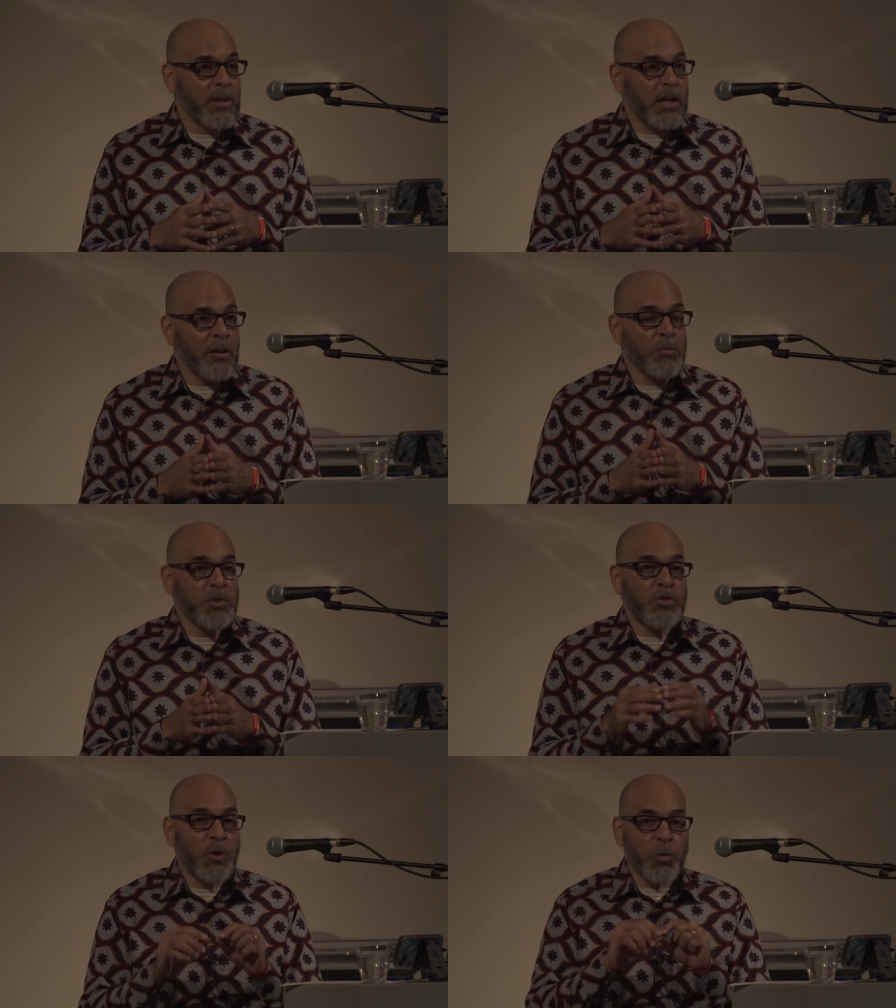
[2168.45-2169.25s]
In other
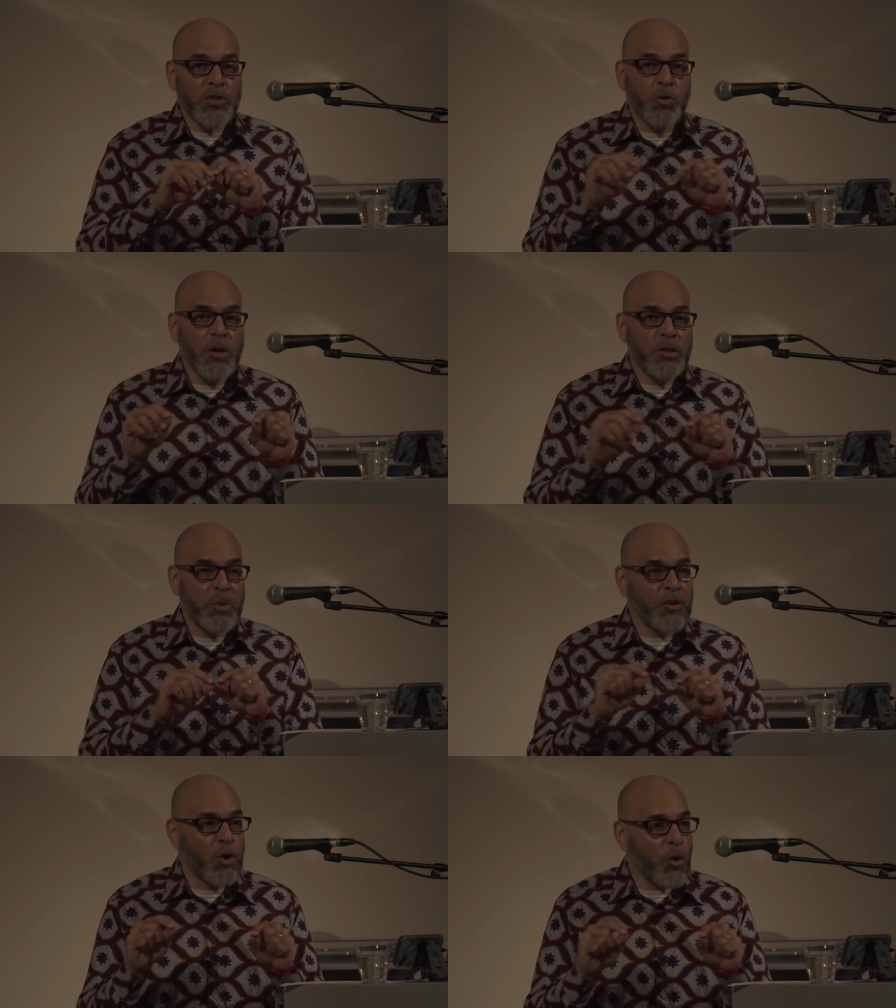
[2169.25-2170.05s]
words, there was going to
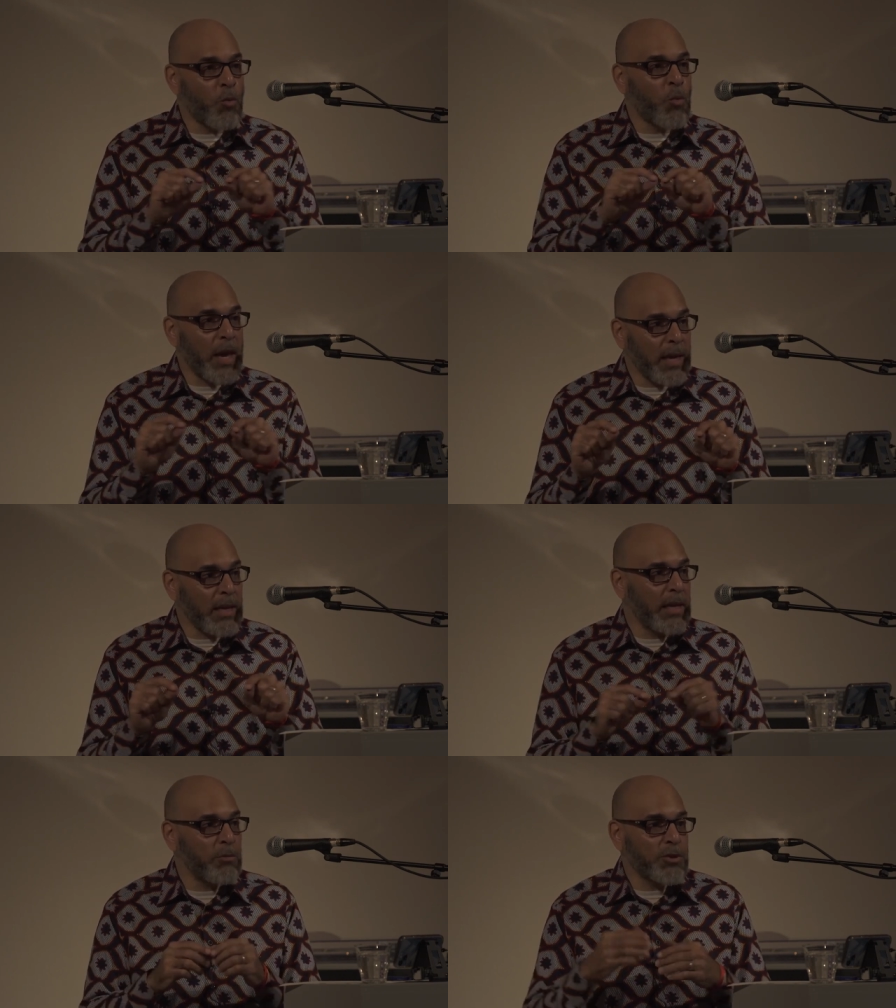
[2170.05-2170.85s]
be no way
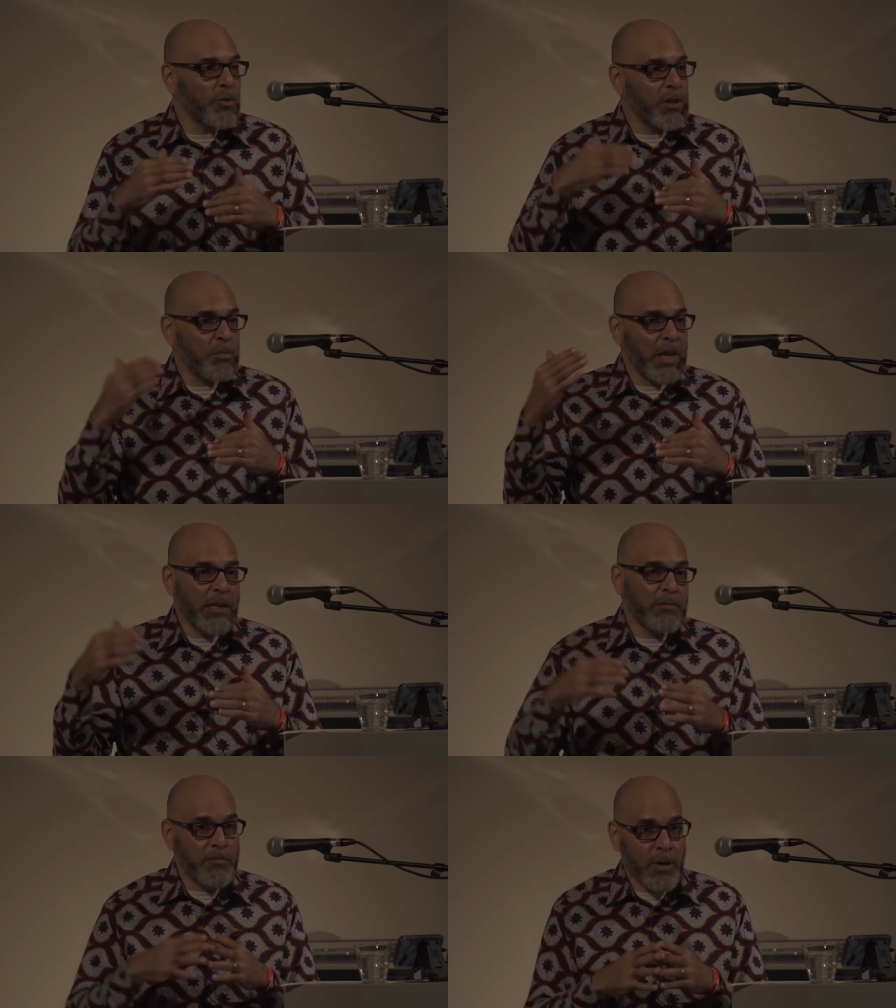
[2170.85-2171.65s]
he was going to
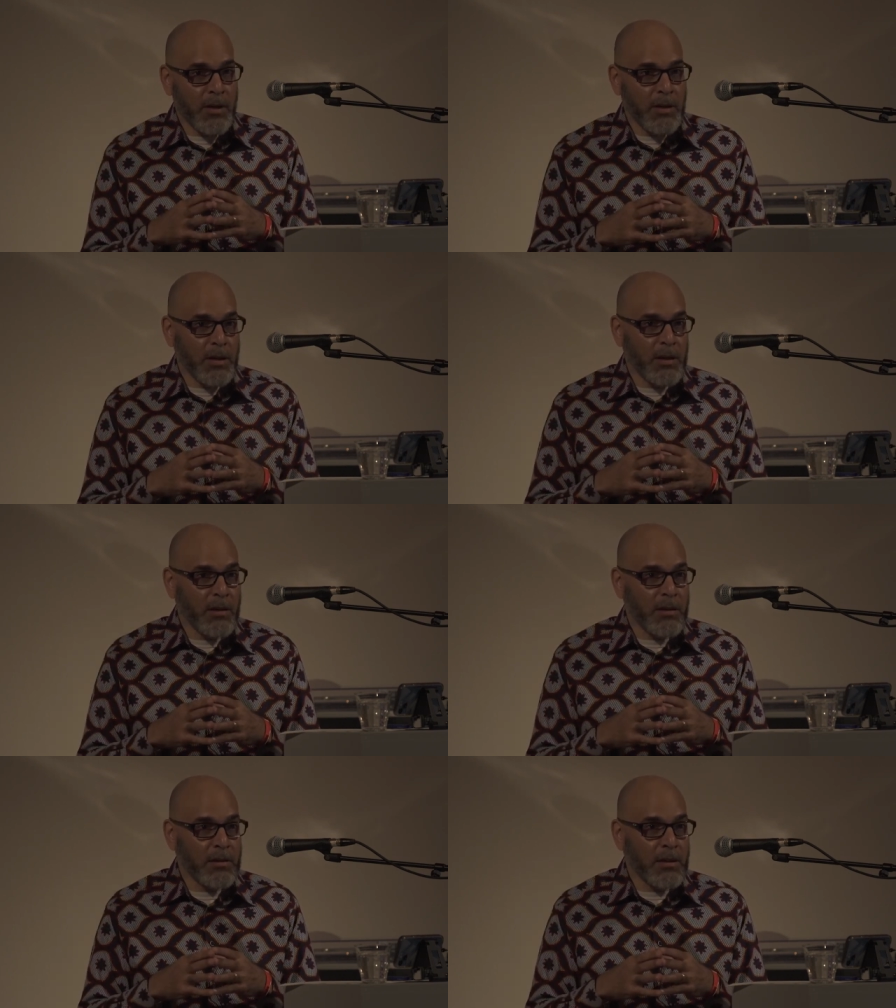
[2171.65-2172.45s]
be uh,
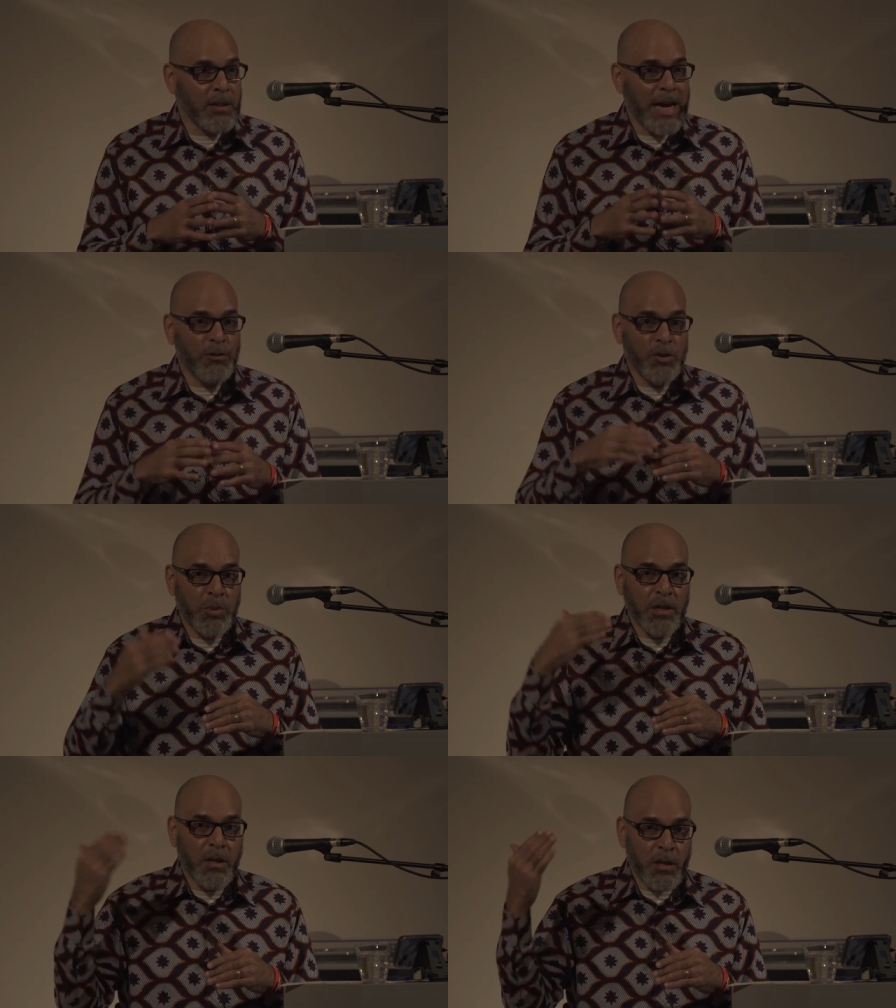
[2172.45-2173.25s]
uh, allowed to
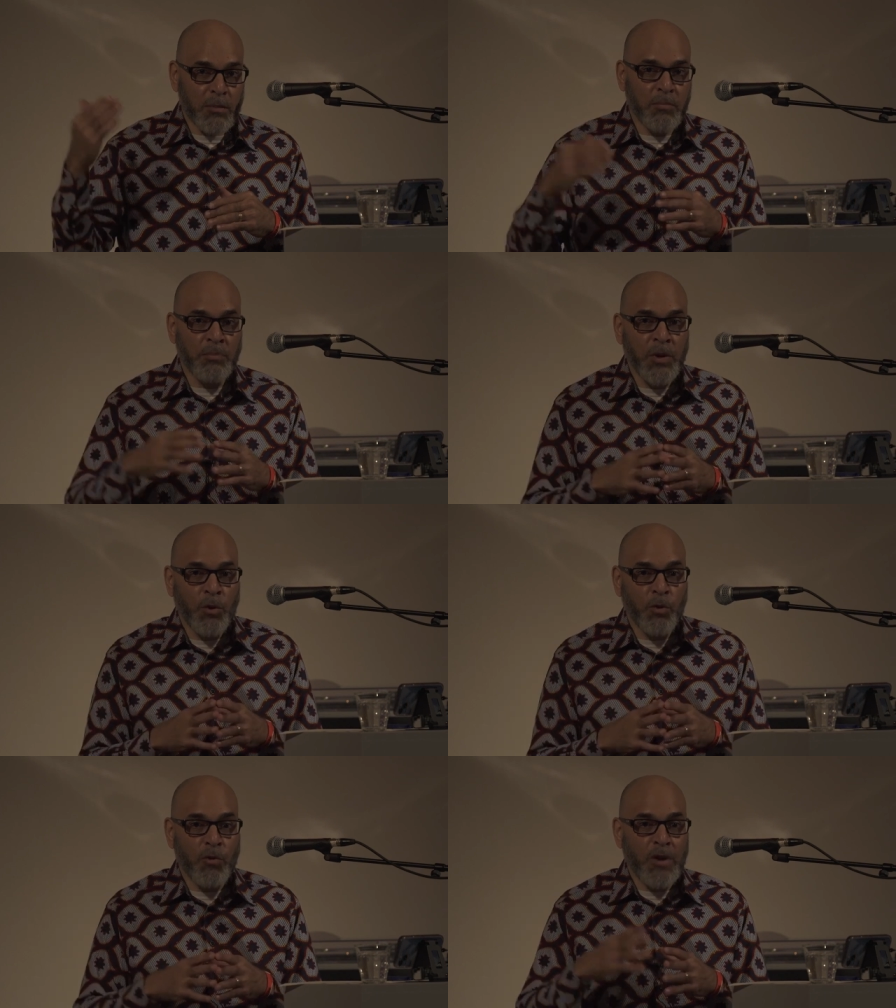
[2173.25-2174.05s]
become
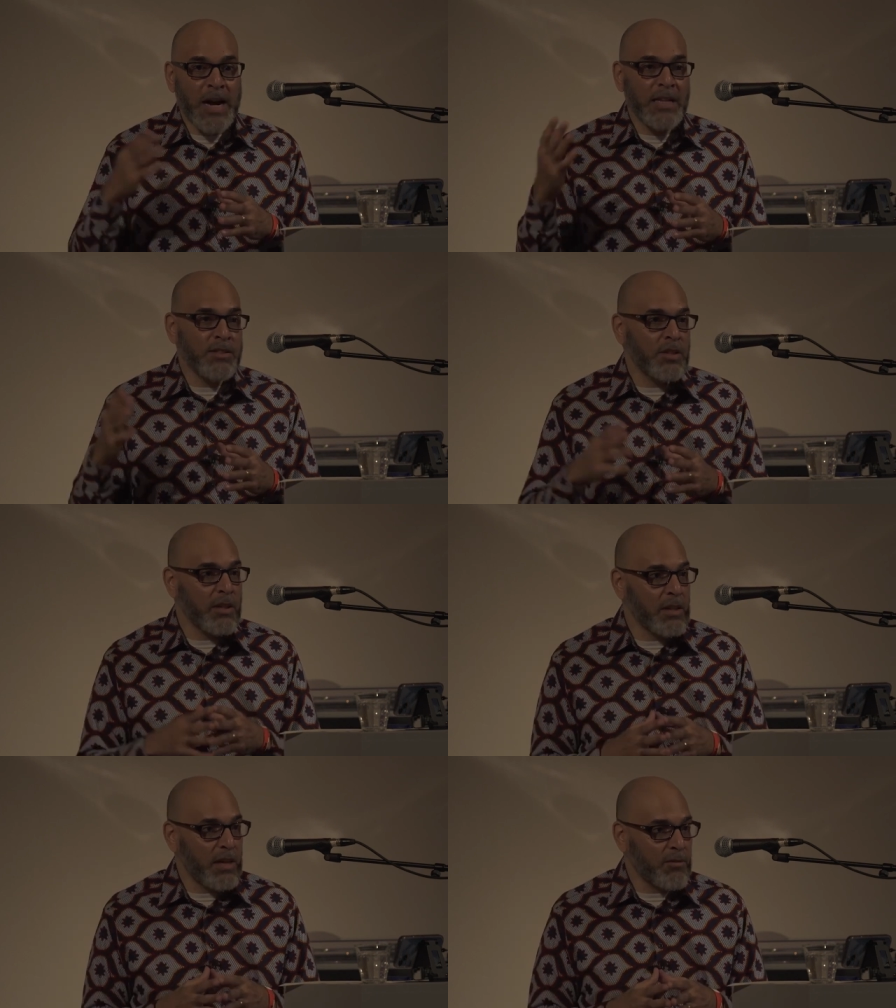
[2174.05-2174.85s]
or rise to
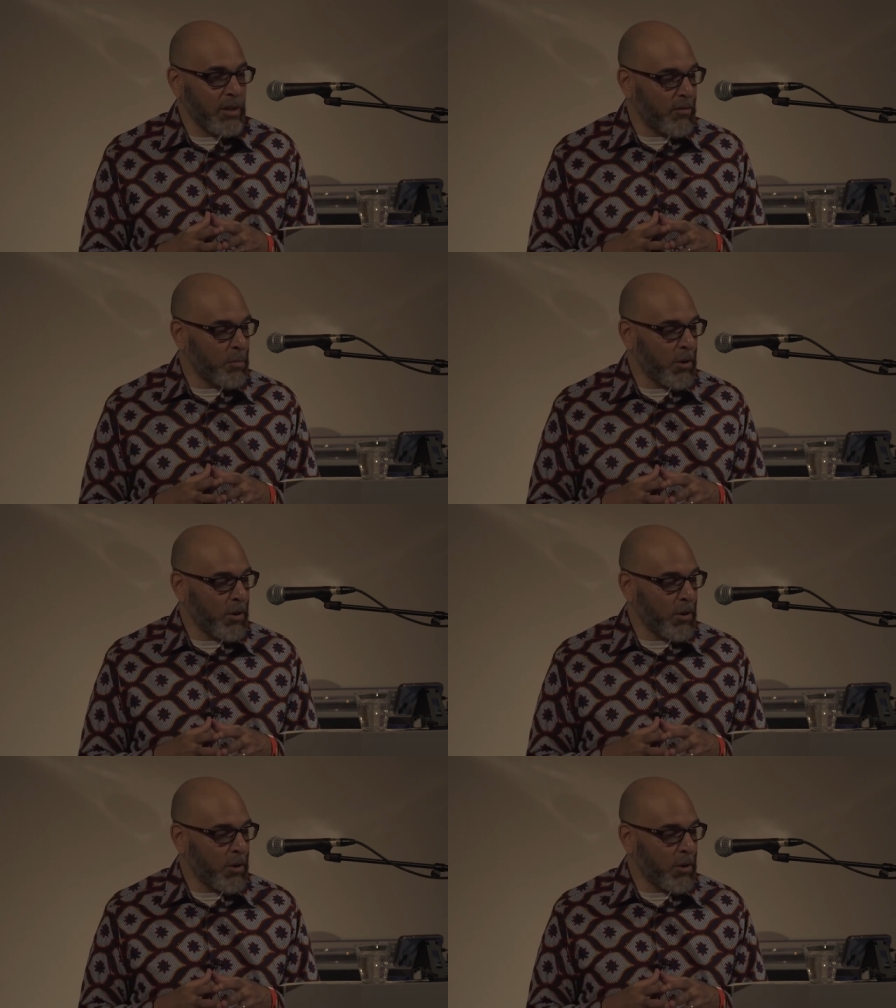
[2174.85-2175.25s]
the level of a